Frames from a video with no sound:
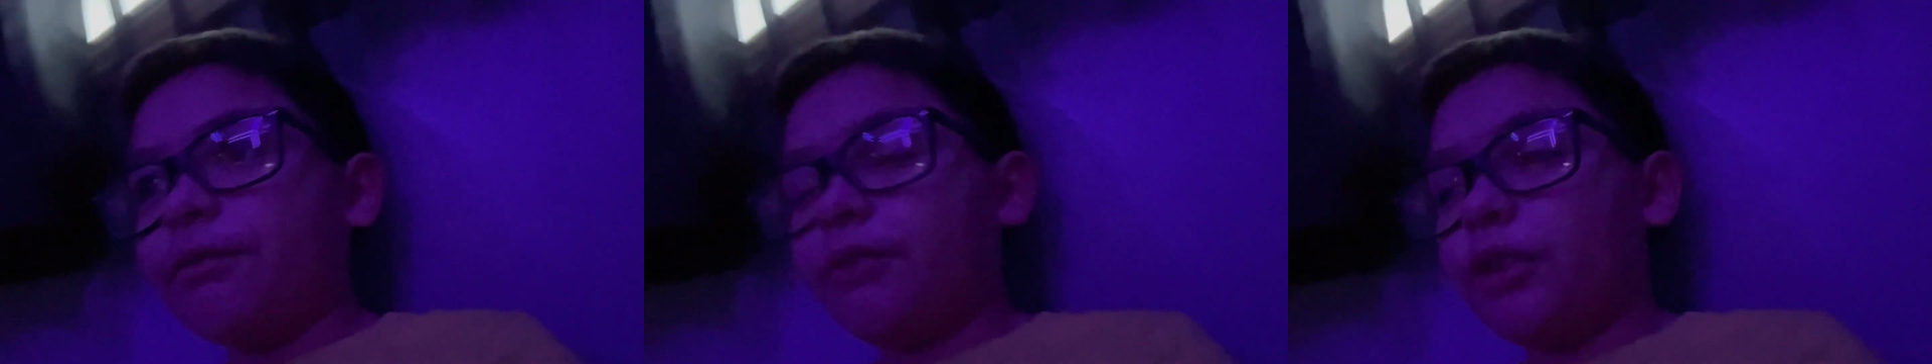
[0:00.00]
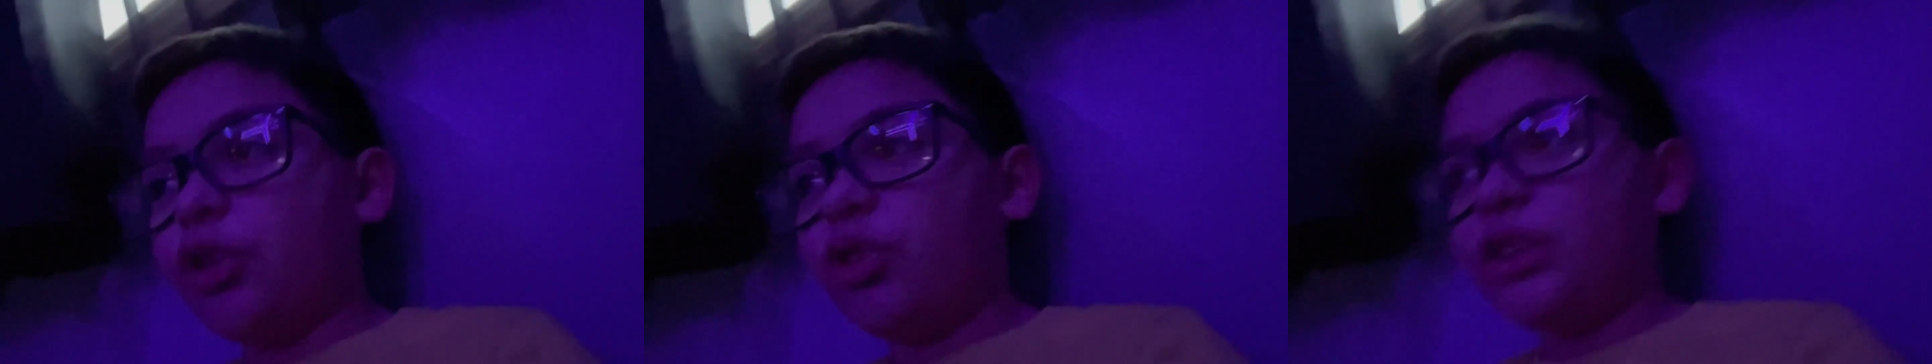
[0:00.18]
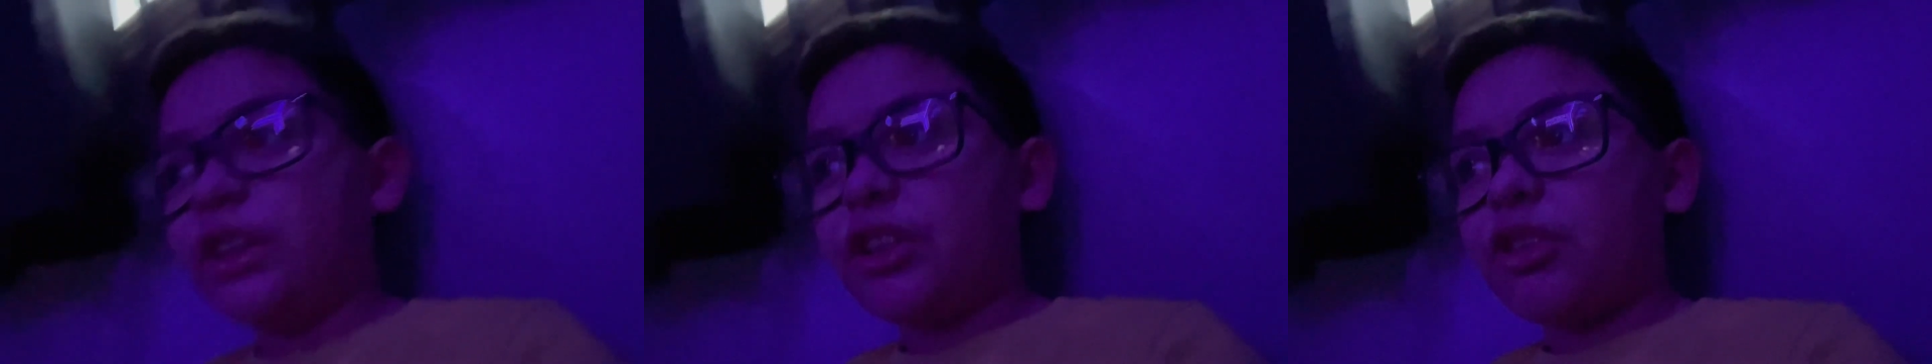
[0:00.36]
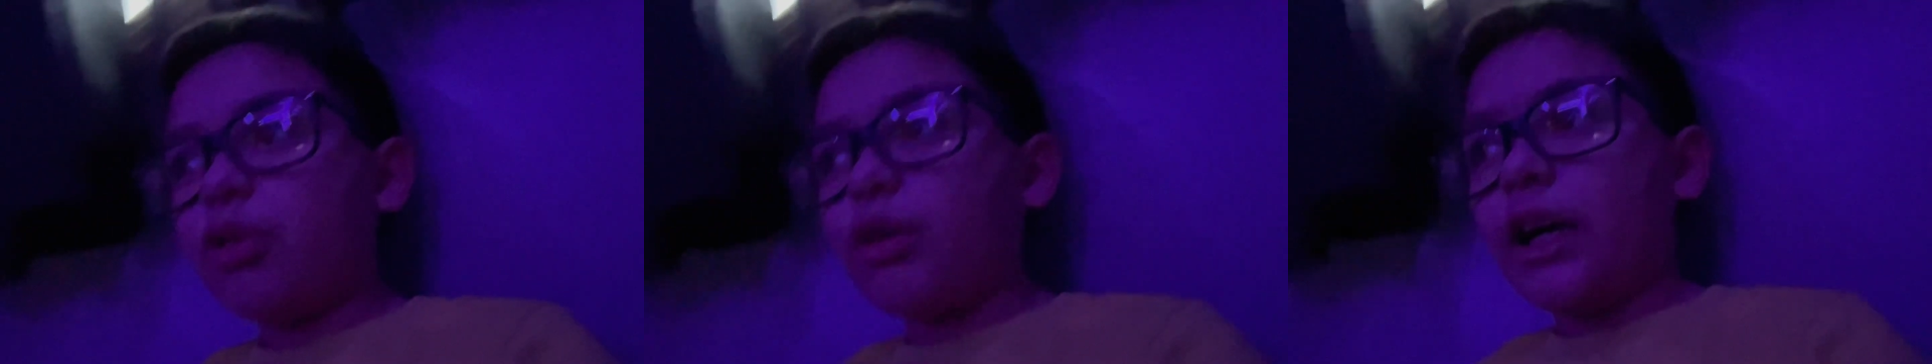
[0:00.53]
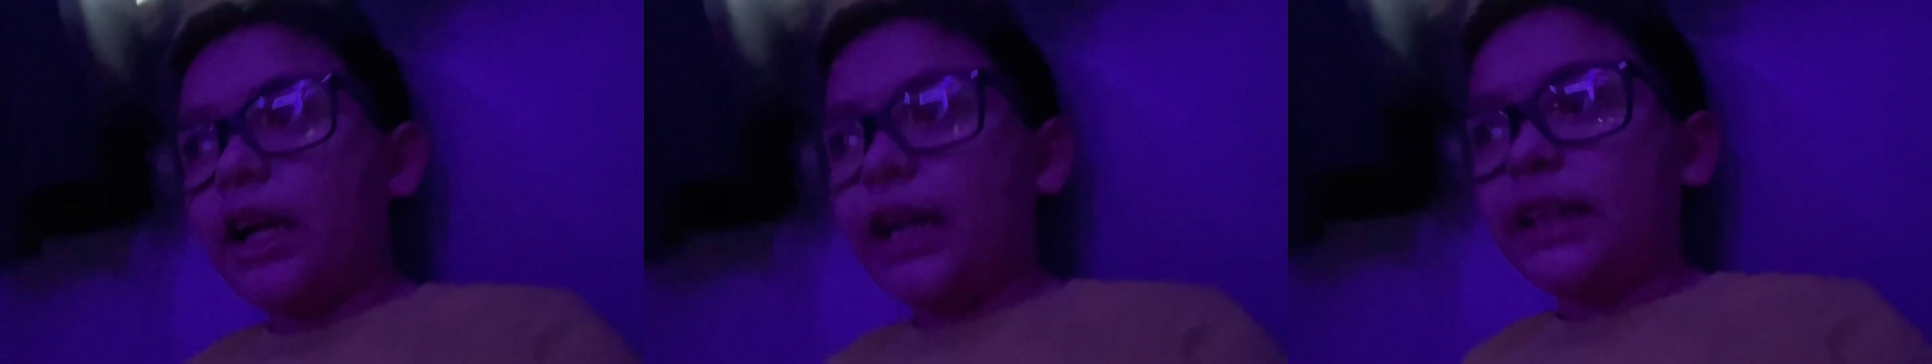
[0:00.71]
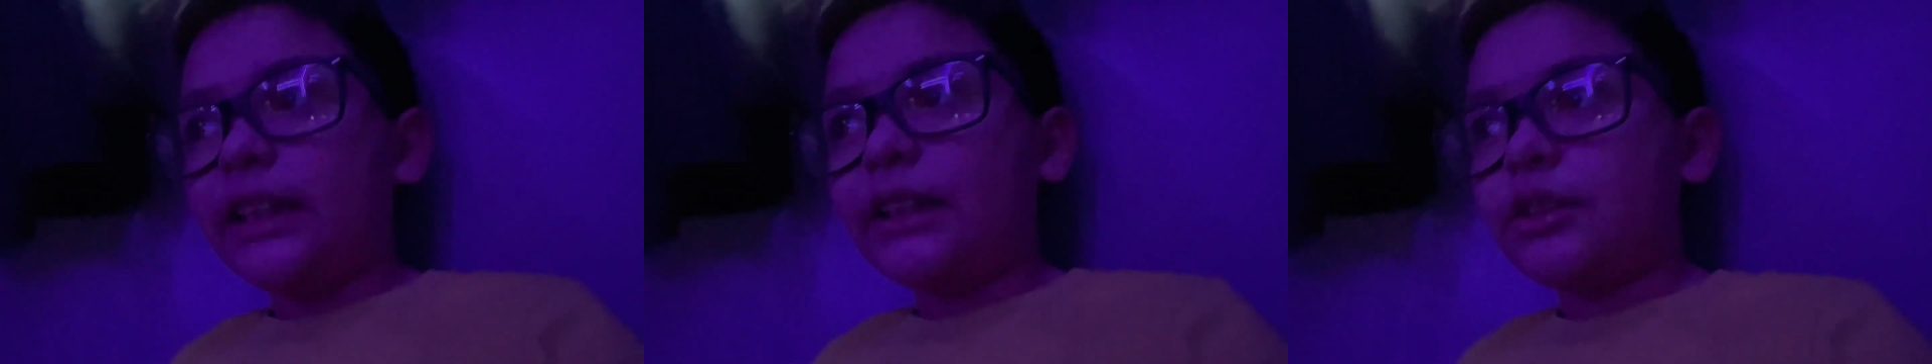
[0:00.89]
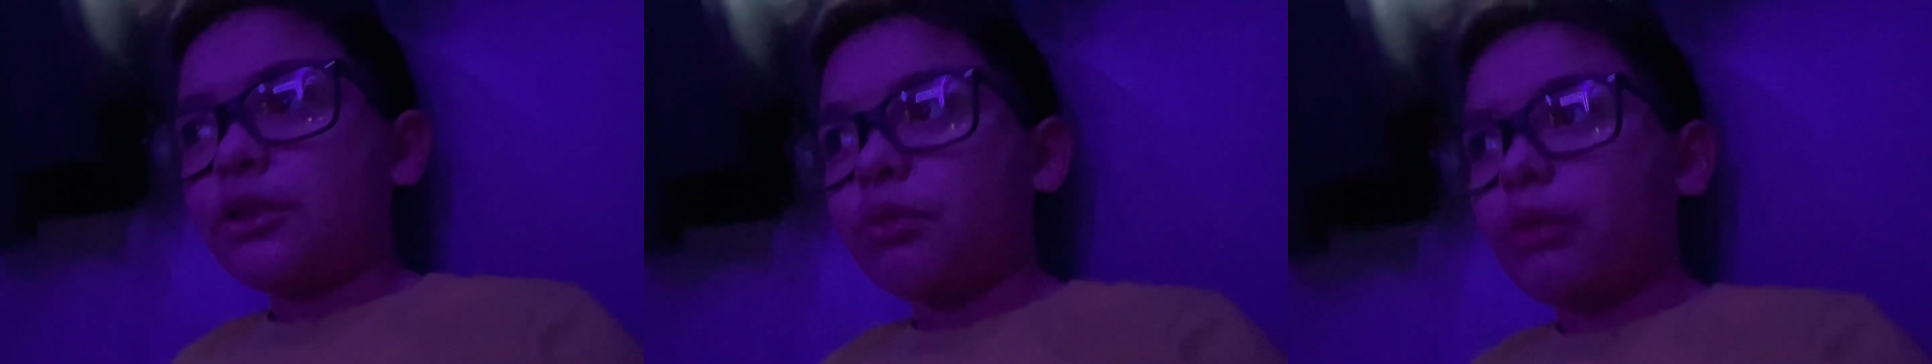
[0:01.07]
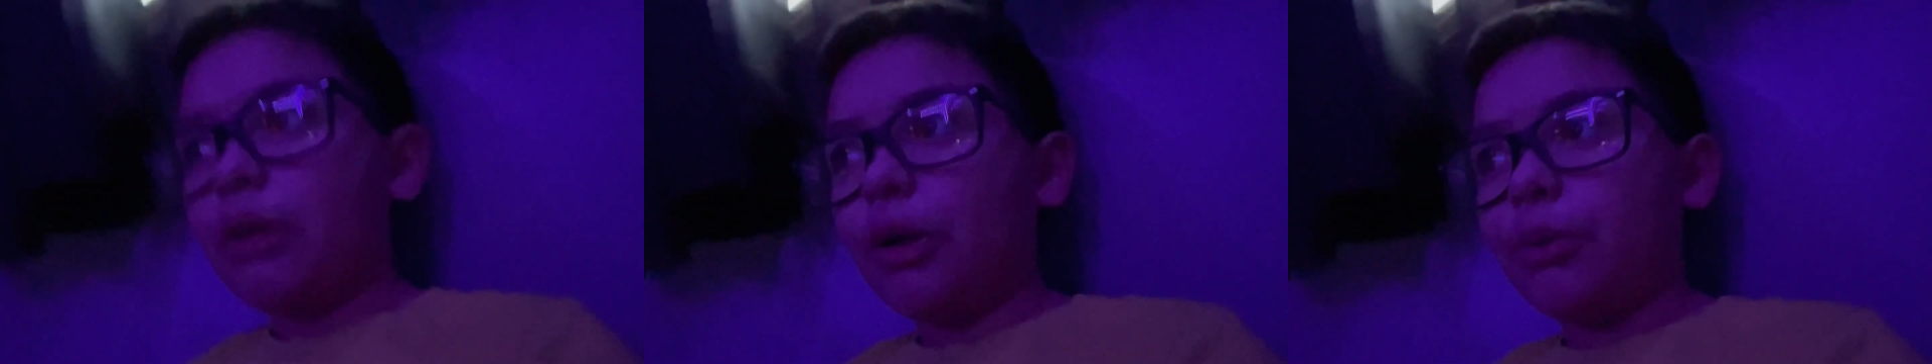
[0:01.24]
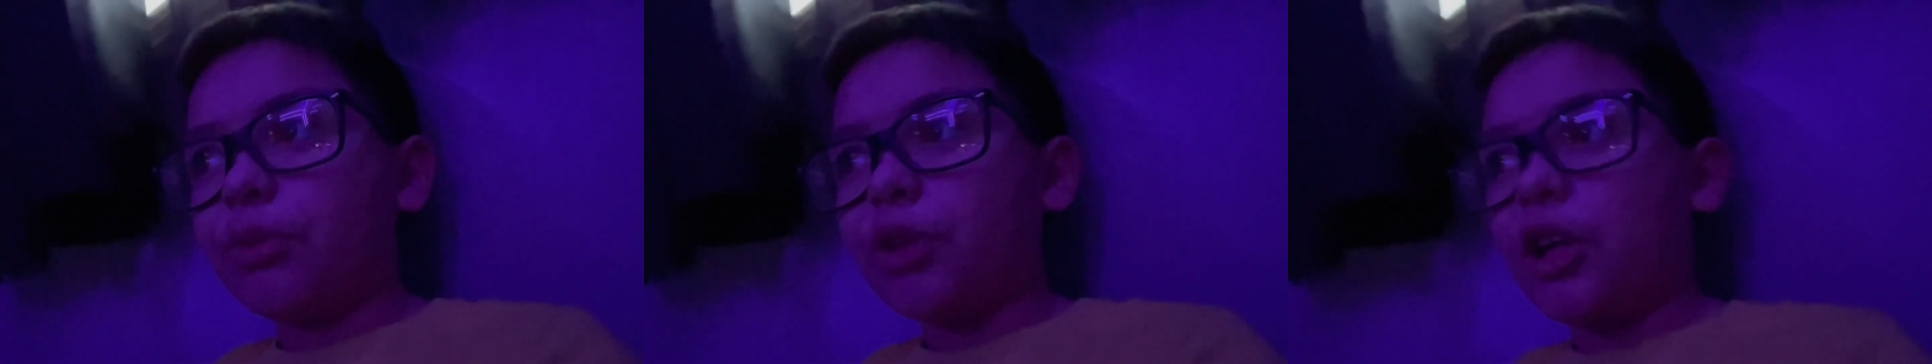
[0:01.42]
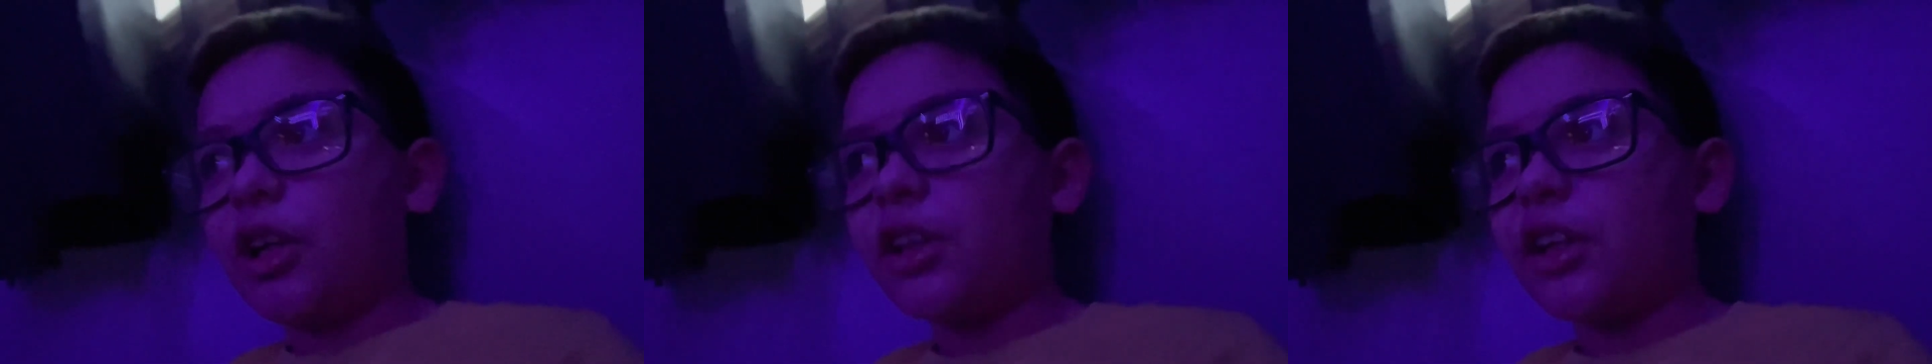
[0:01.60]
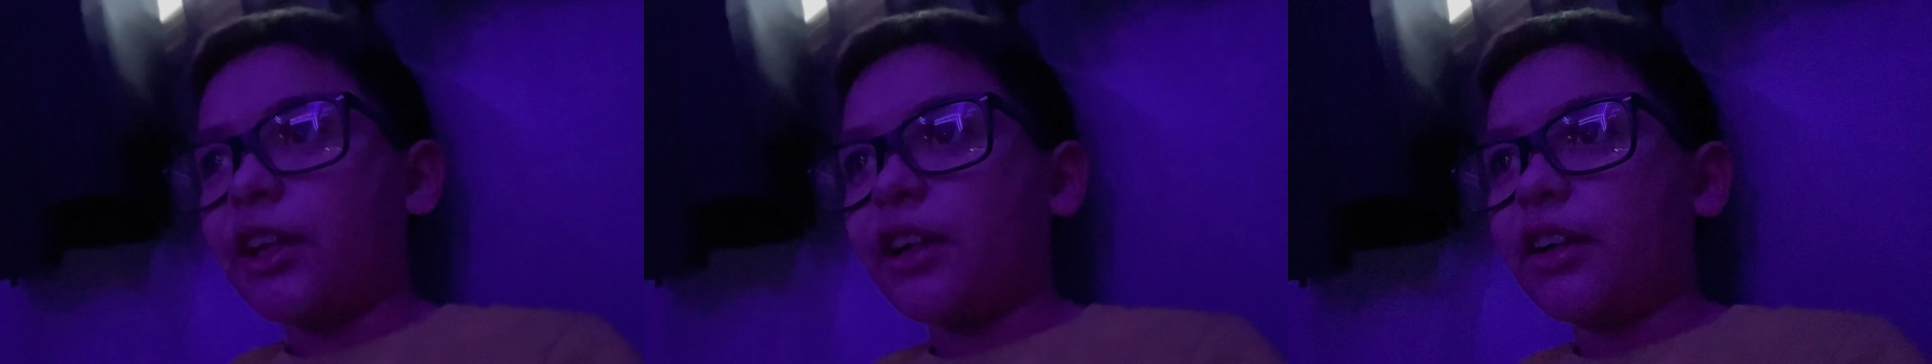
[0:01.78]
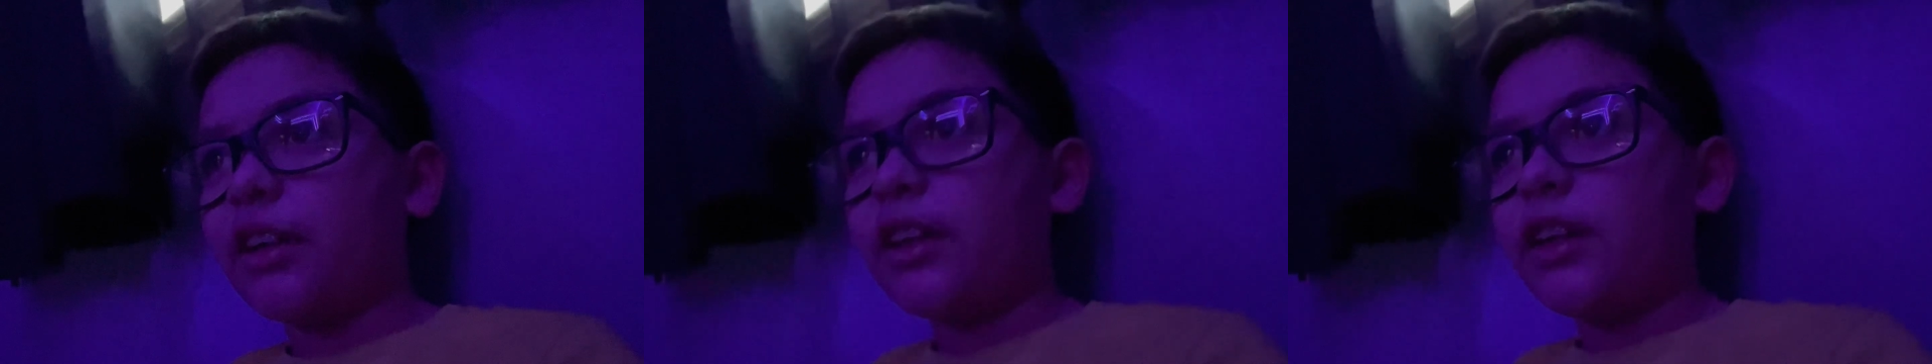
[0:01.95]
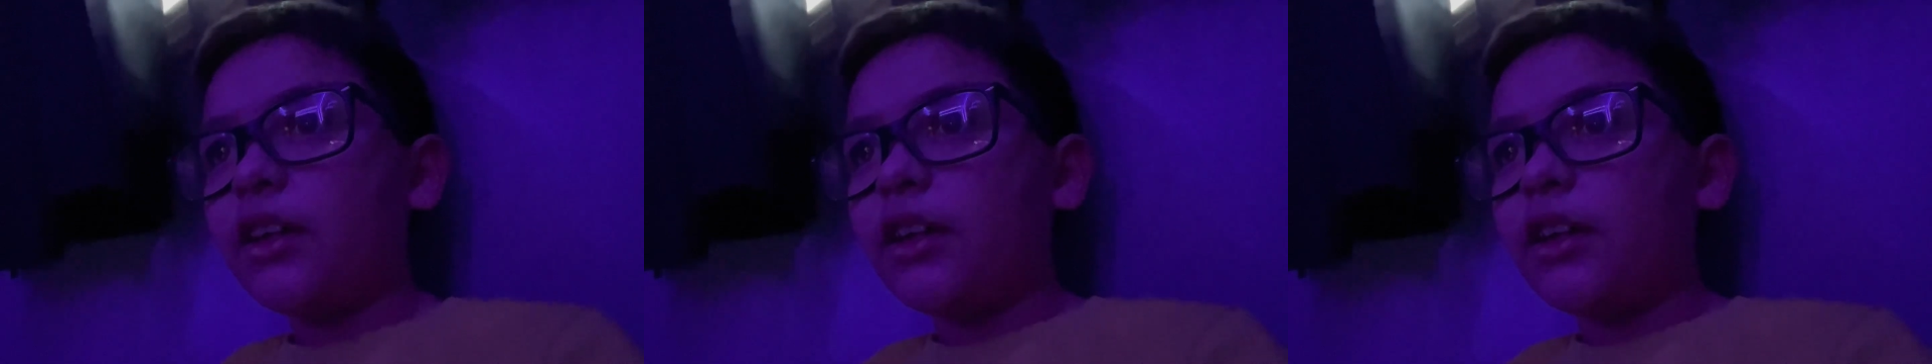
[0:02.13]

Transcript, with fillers: losing you guys while i'm talking